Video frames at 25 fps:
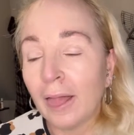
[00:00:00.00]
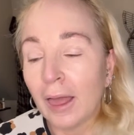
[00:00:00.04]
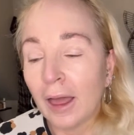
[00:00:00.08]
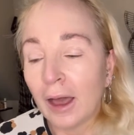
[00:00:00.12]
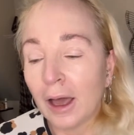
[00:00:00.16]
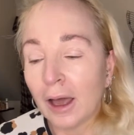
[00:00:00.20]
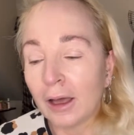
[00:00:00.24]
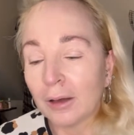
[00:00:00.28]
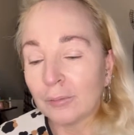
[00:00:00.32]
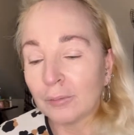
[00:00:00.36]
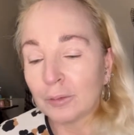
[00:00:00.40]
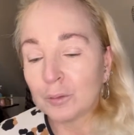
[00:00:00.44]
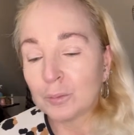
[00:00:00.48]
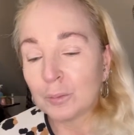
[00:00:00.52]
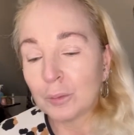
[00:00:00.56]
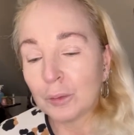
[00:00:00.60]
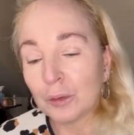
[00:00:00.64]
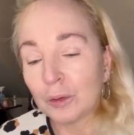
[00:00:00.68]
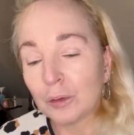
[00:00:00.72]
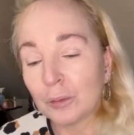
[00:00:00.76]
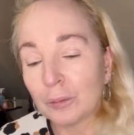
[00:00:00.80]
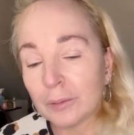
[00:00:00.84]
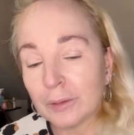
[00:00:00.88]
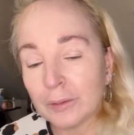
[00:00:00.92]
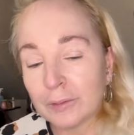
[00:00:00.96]
I was
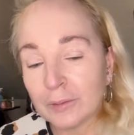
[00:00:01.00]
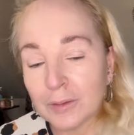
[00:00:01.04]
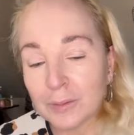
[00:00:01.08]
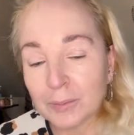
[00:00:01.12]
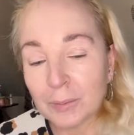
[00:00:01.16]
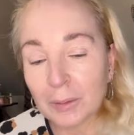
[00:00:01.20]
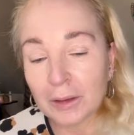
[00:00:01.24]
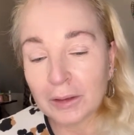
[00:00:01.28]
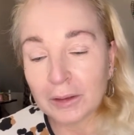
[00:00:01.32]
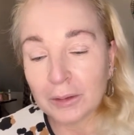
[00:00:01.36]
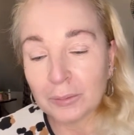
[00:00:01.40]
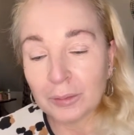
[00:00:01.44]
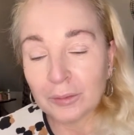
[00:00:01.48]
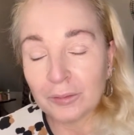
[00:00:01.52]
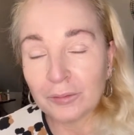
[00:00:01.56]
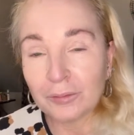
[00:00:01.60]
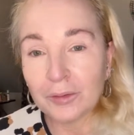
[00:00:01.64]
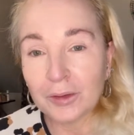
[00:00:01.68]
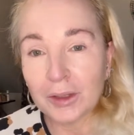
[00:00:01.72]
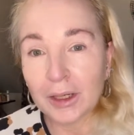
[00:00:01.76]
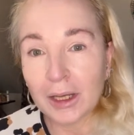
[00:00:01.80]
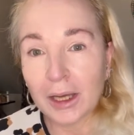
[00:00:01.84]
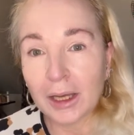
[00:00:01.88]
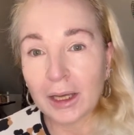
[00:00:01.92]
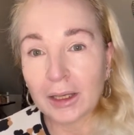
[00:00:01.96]
born with spina
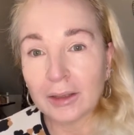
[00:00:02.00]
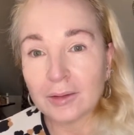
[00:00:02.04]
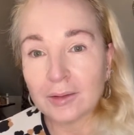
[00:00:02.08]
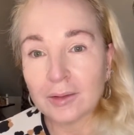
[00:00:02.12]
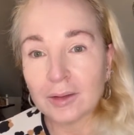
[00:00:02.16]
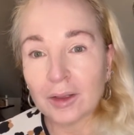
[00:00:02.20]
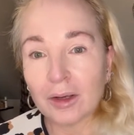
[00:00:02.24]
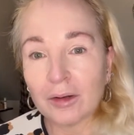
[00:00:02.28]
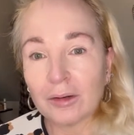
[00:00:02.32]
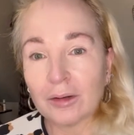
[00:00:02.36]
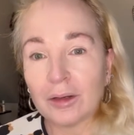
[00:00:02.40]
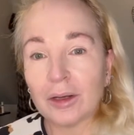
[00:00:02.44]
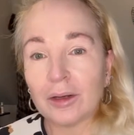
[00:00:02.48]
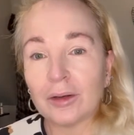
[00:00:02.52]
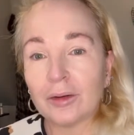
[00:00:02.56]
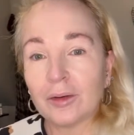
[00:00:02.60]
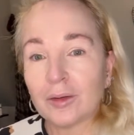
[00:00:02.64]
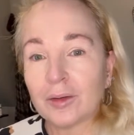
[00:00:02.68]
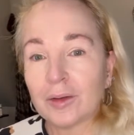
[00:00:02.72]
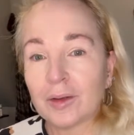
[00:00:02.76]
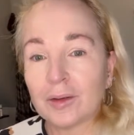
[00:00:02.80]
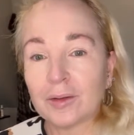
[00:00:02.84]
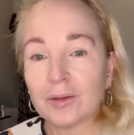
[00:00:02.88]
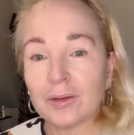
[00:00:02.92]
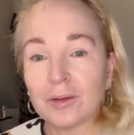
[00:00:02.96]
bifida,
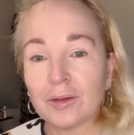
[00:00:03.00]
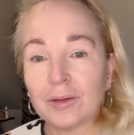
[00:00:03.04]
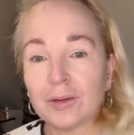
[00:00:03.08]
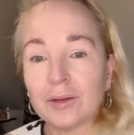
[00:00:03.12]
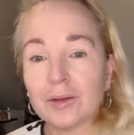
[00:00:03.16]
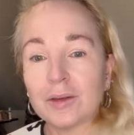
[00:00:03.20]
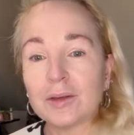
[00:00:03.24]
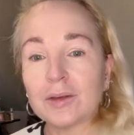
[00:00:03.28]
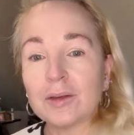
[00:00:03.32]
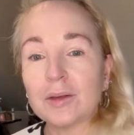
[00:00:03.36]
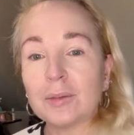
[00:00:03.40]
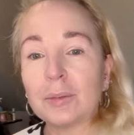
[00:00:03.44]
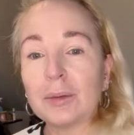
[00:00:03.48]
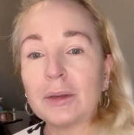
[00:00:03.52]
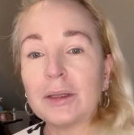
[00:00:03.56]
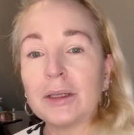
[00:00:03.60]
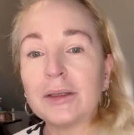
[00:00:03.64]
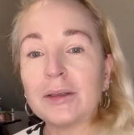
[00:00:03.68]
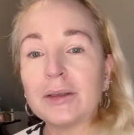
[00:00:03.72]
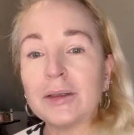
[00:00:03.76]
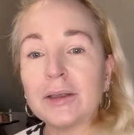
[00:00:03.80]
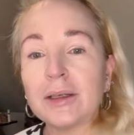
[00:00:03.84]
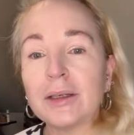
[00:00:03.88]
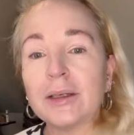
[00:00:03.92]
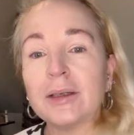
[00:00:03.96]
scoliosis and other
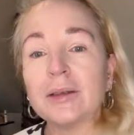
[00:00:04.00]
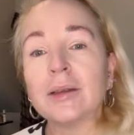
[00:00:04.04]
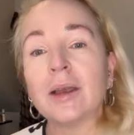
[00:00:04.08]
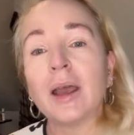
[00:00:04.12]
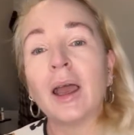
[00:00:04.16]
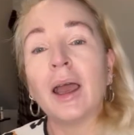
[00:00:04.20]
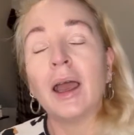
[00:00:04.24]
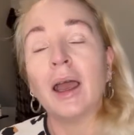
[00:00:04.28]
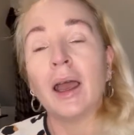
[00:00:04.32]
disabilities.